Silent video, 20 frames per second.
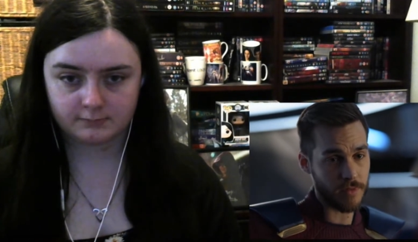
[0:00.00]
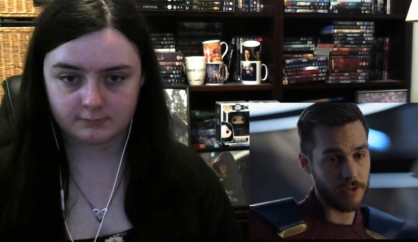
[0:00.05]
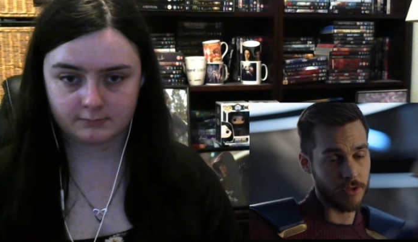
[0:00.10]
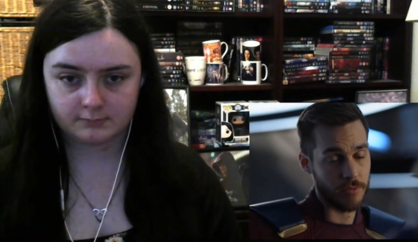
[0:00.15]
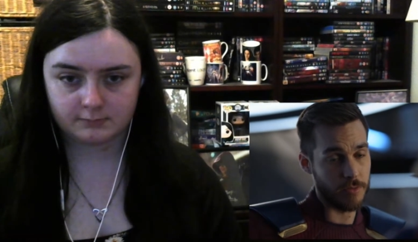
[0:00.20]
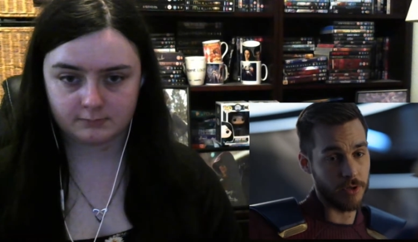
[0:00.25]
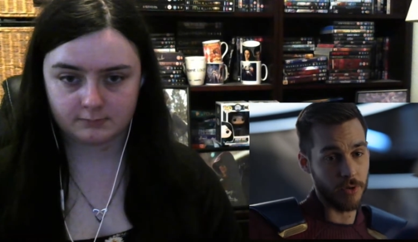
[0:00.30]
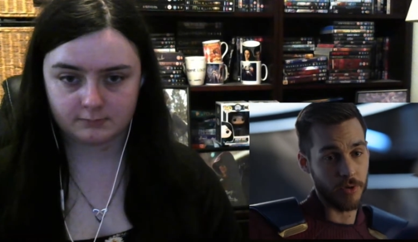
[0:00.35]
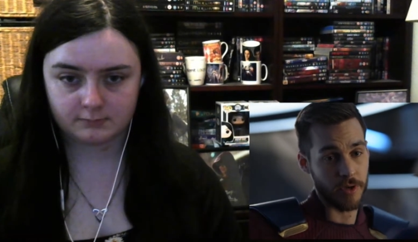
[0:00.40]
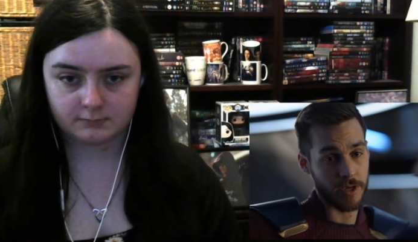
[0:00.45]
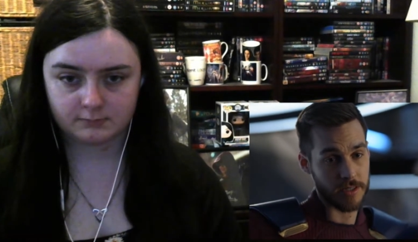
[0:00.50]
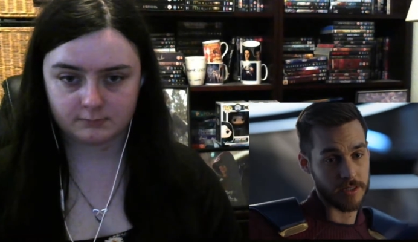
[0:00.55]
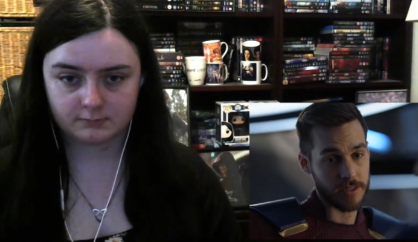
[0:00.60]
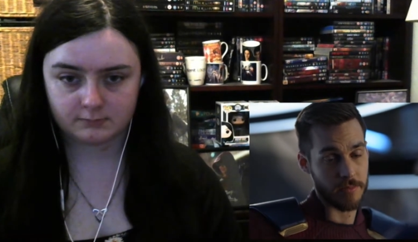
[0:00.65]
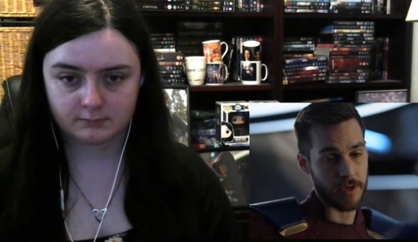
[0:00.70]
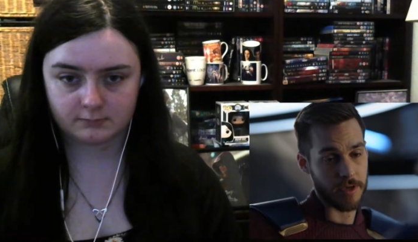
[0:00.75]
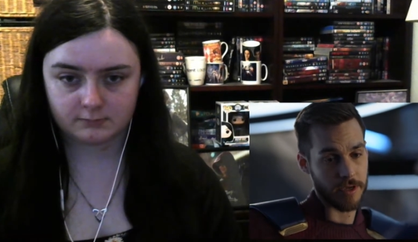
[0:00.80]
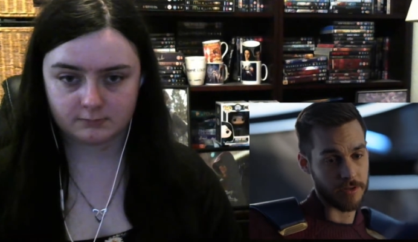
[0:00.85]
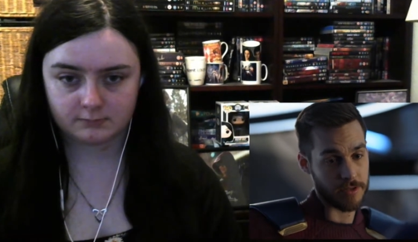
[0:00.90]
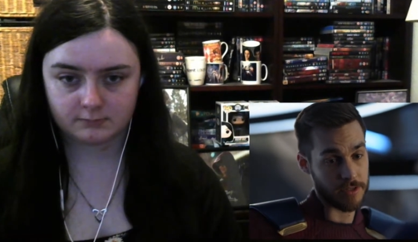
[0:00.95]
Speaker 1: You'd be doing it
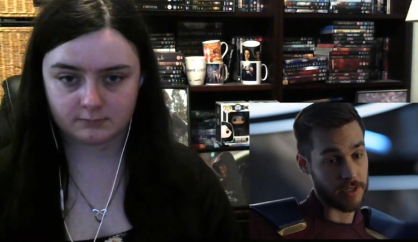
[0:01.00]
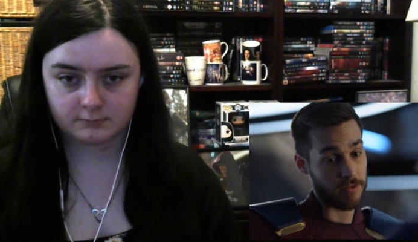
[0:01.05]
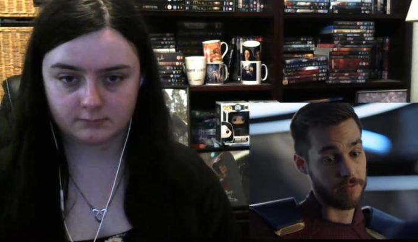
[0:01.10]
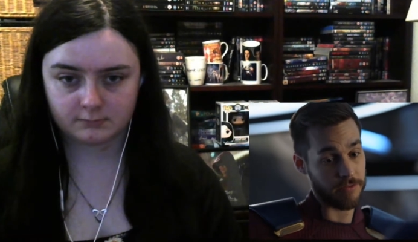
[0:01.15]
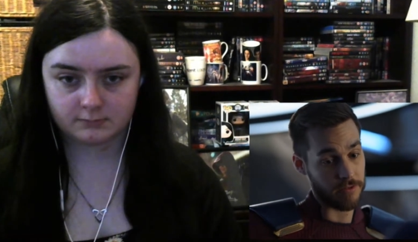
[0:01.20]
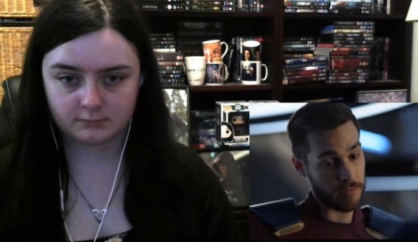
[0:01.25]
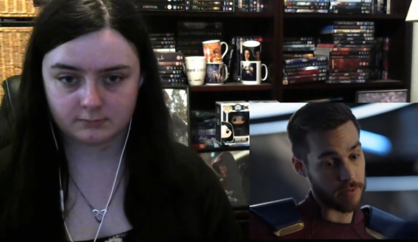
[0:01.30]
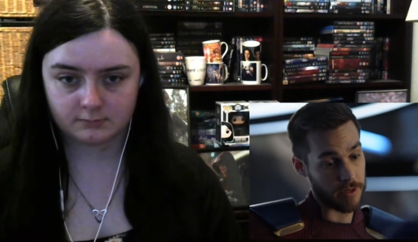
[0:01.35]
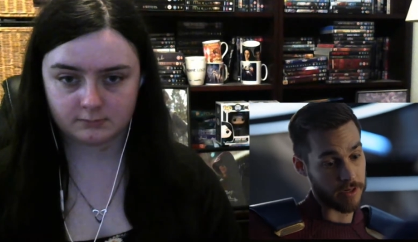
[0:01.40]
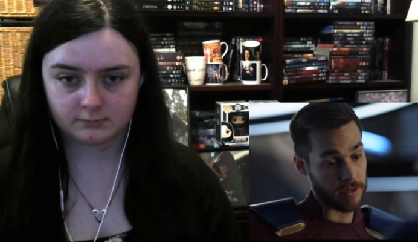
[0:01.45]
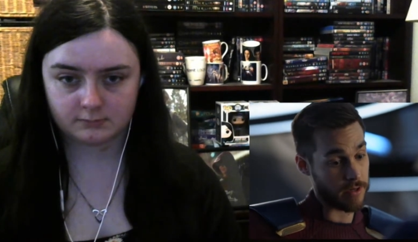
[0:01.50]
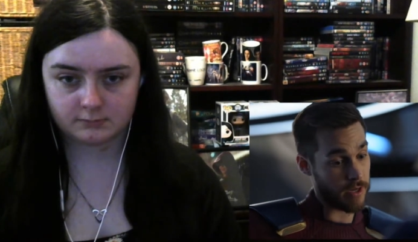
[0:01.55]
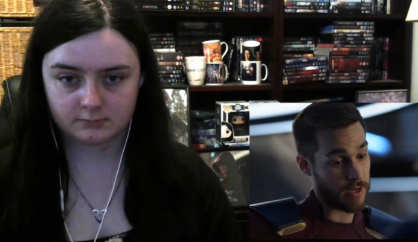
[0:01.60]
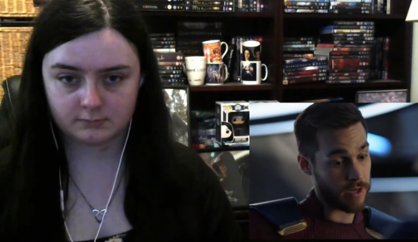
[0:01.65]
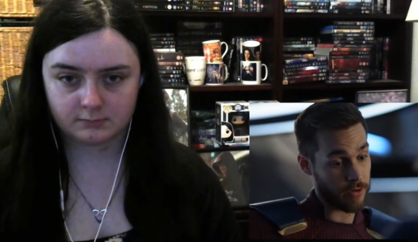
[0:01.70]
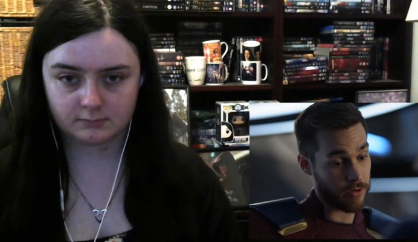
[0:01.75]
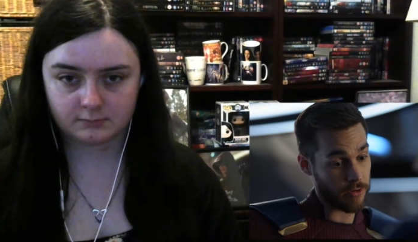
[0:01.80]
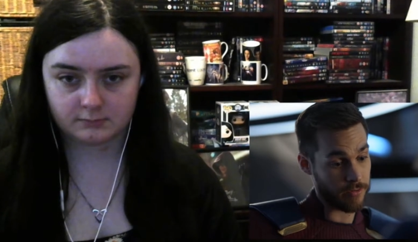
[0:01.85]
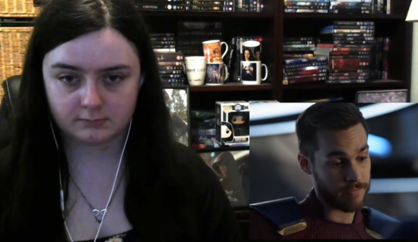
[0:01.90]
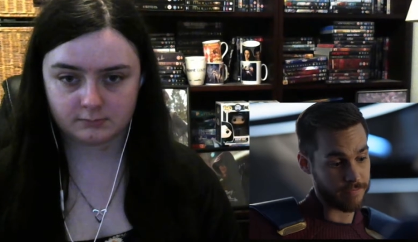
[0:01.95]
to make yourself feel better,
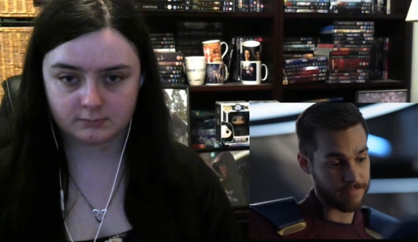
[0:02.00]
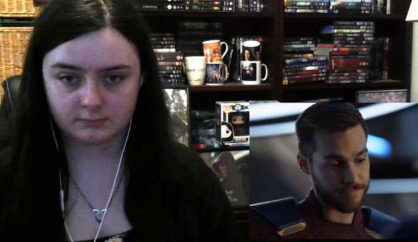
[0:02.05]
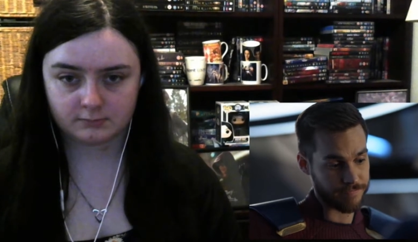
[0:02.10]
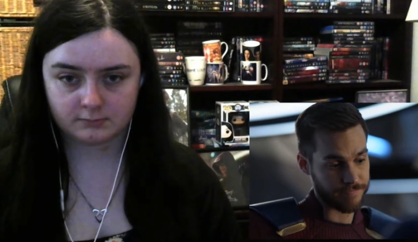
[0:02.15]
not her.